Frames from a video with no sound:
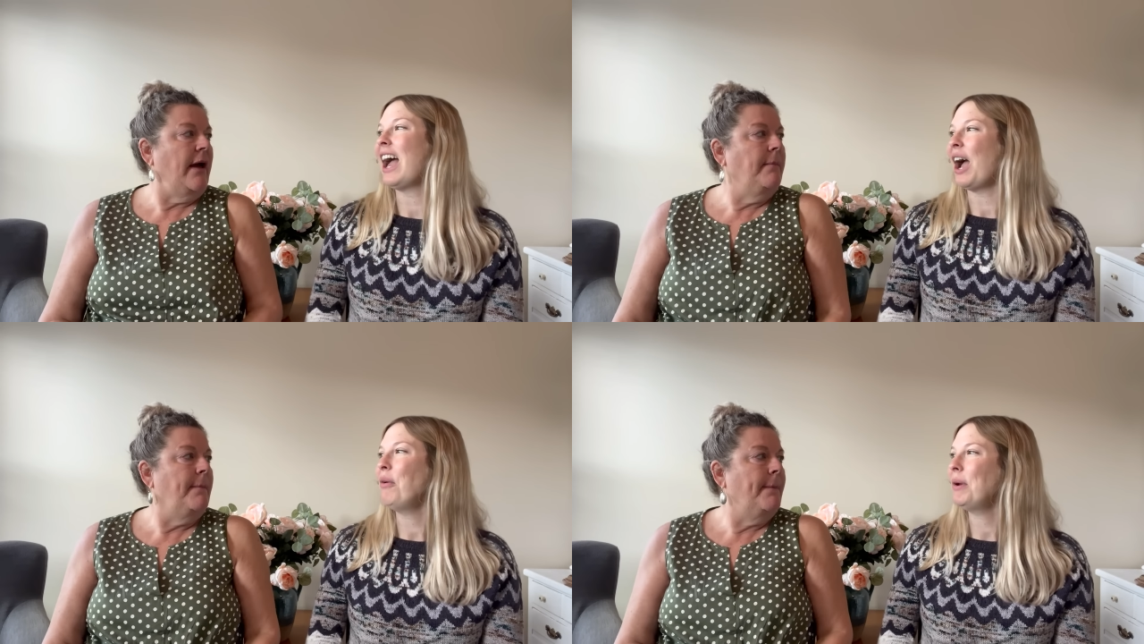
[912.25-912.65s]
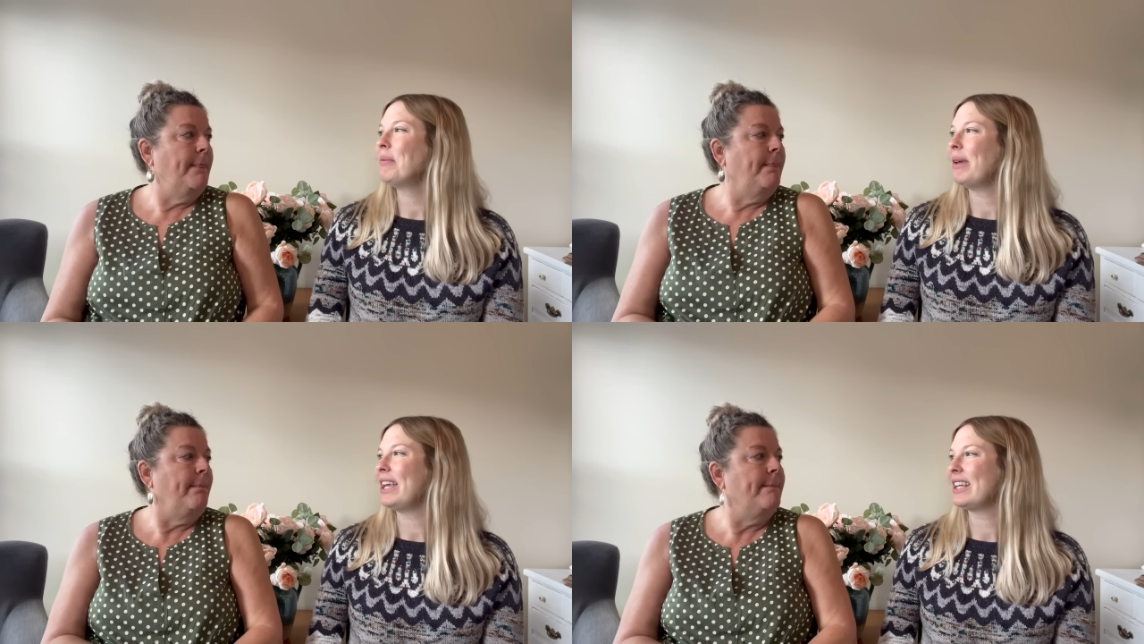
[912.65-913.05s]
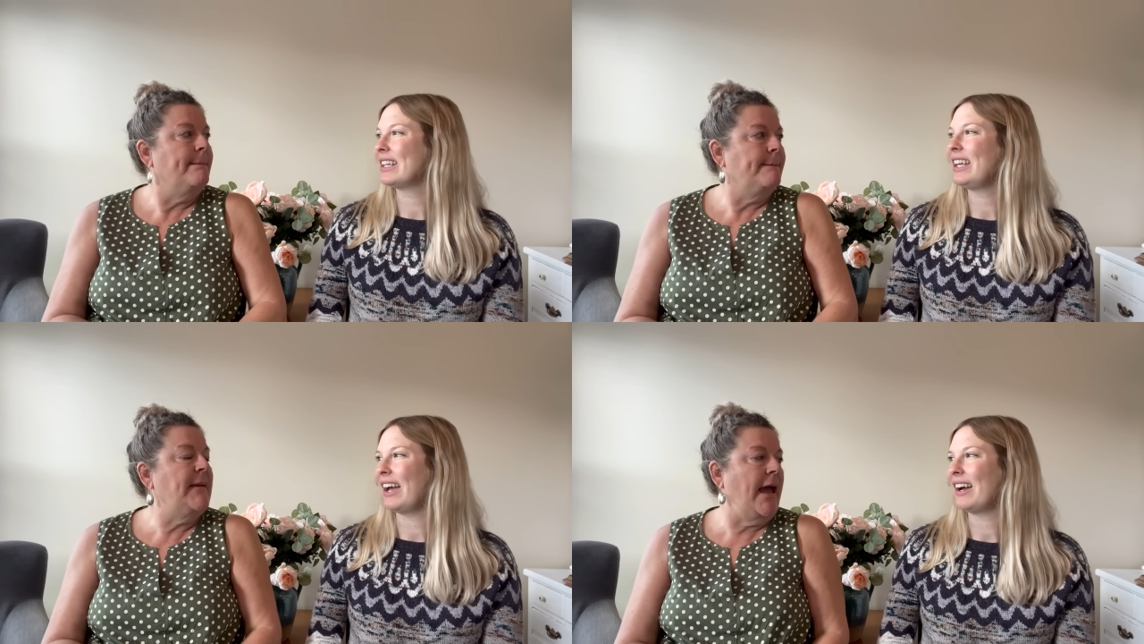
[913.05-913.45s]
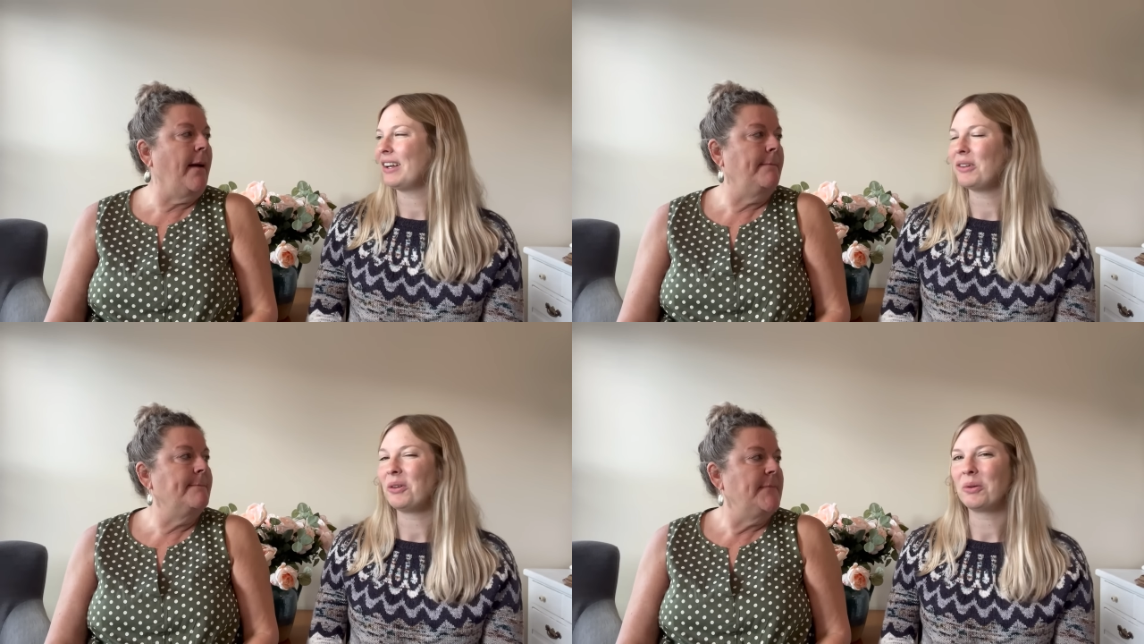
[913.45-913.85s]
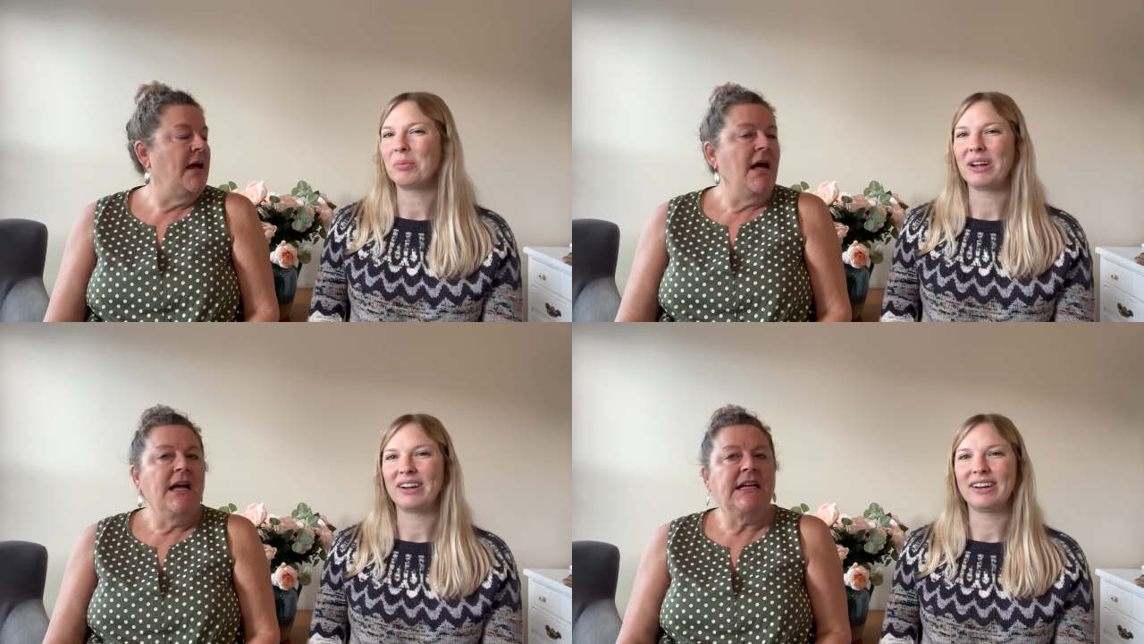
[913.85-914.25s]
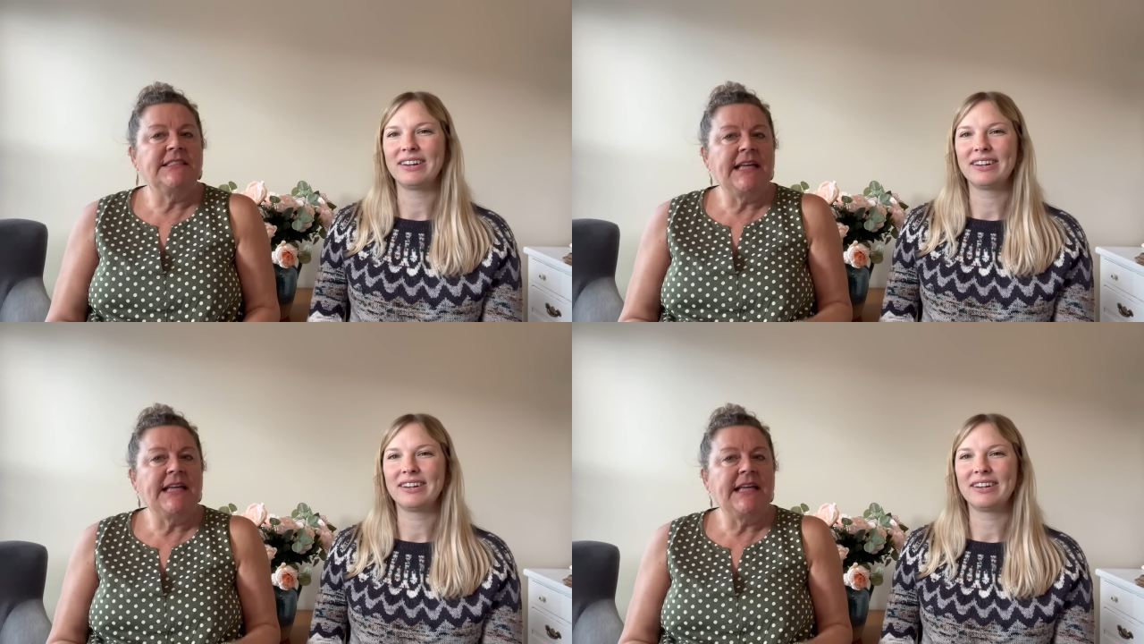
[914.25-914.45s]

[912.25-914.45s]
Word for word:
Speaker 1: I want to make yeah, yeah, a little pair because